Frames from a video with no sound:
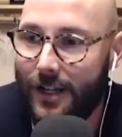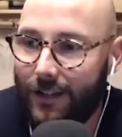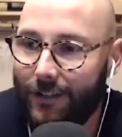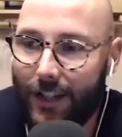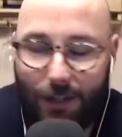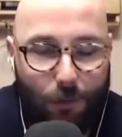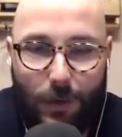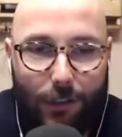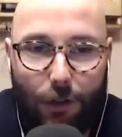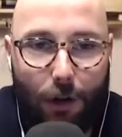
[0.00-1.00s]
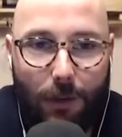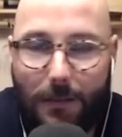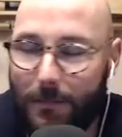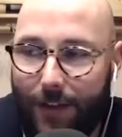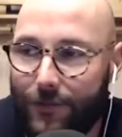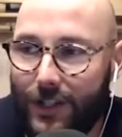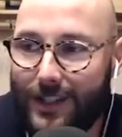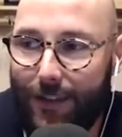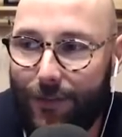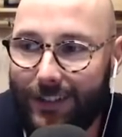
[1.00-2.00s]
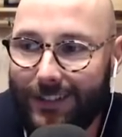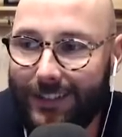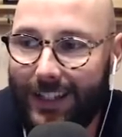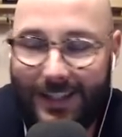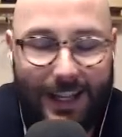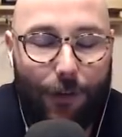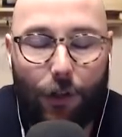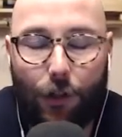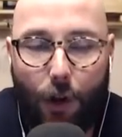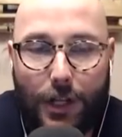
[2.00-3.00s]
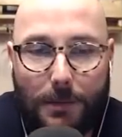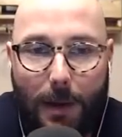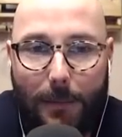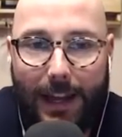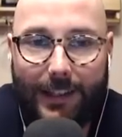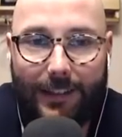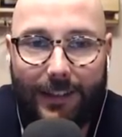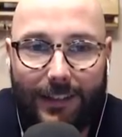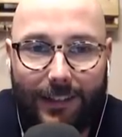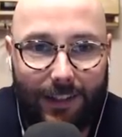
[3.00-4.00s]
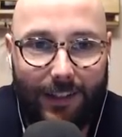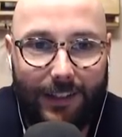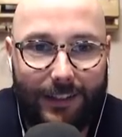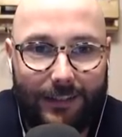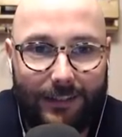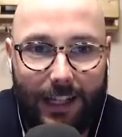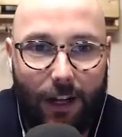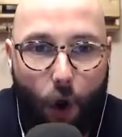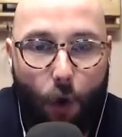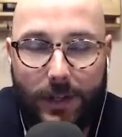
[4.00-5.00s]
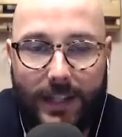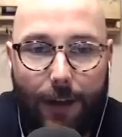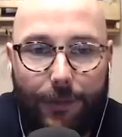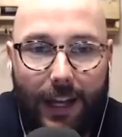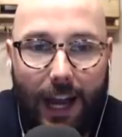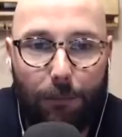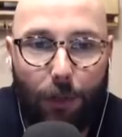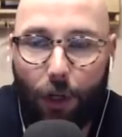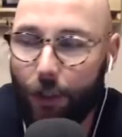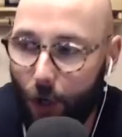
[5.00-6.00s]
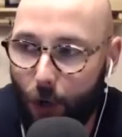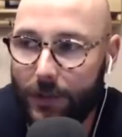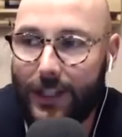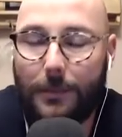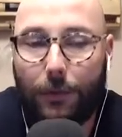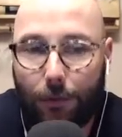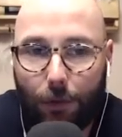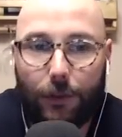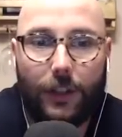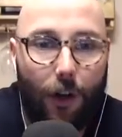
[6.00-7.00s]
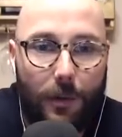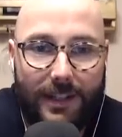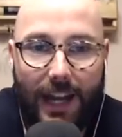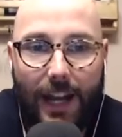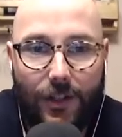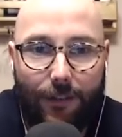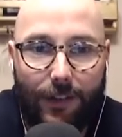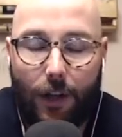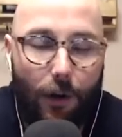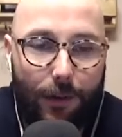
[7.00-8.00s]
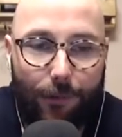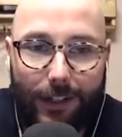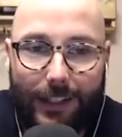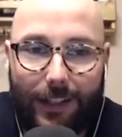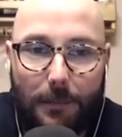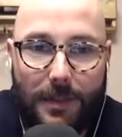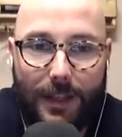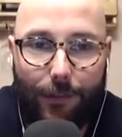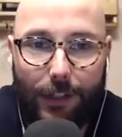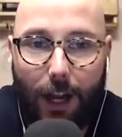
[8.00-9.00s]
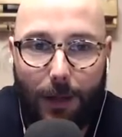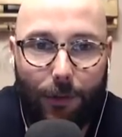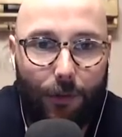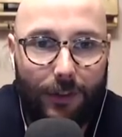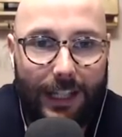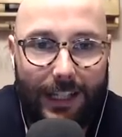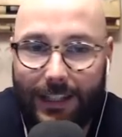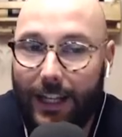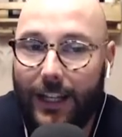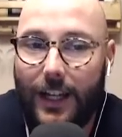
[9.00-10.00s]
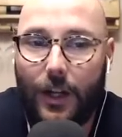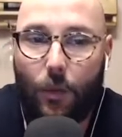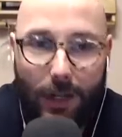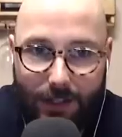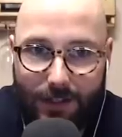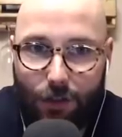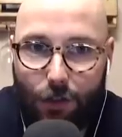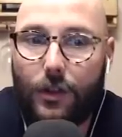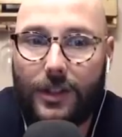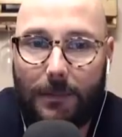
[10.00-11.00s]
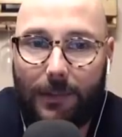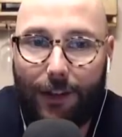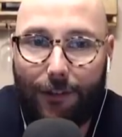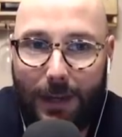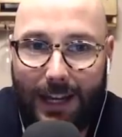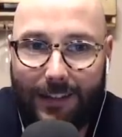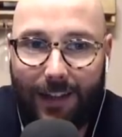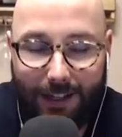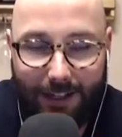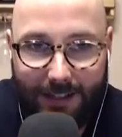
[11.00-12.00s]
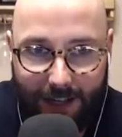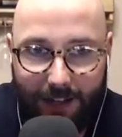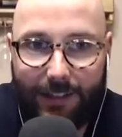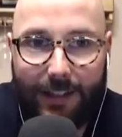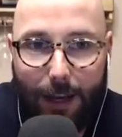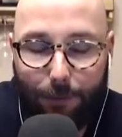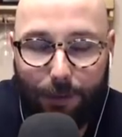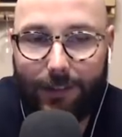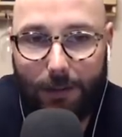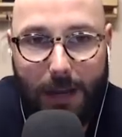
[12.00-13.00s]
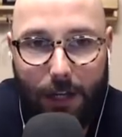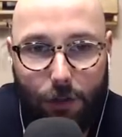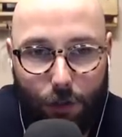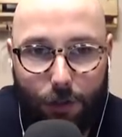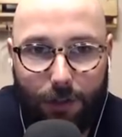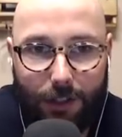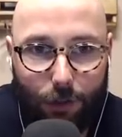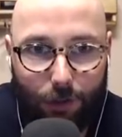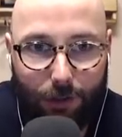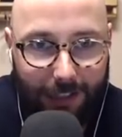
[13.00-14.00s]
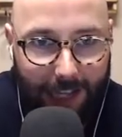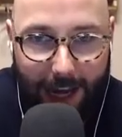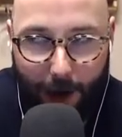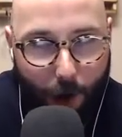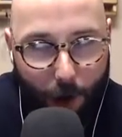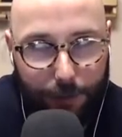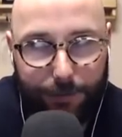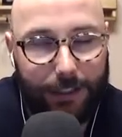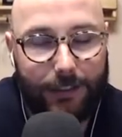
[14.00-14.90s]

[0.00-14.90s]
Like we do all that, but it's never crossed my mind to like always have the camera on, always keep it rolling, always catch everything, all the funny, dumb stuff you get up to late at night. Whereas you seem to have made a concerted effort to make sure that you get all of it